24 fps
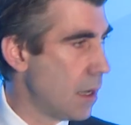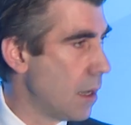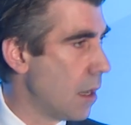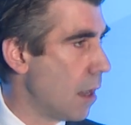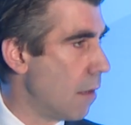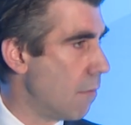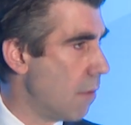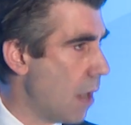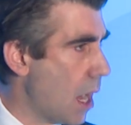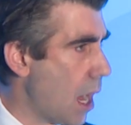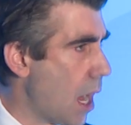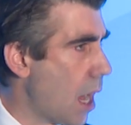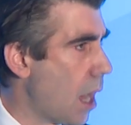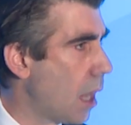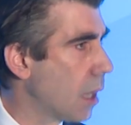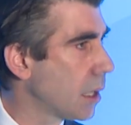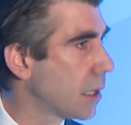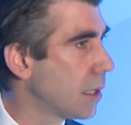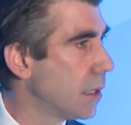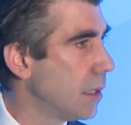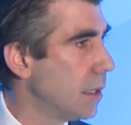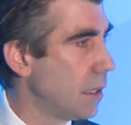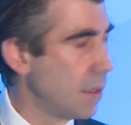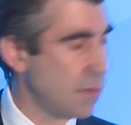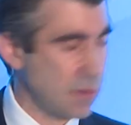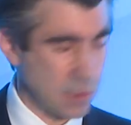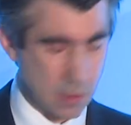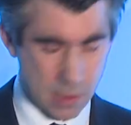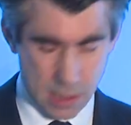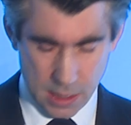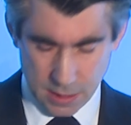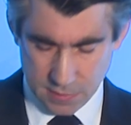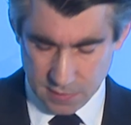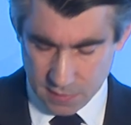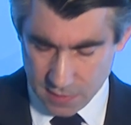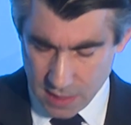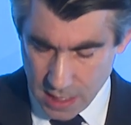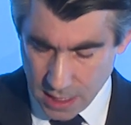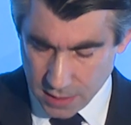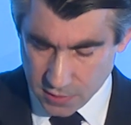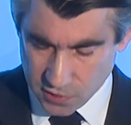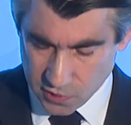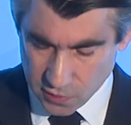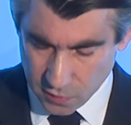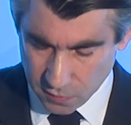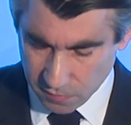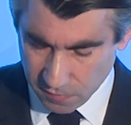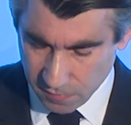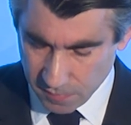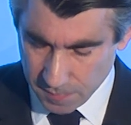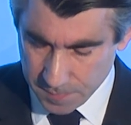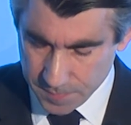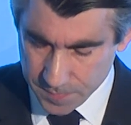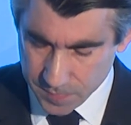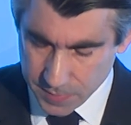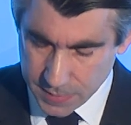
Iraq, and the United Nations.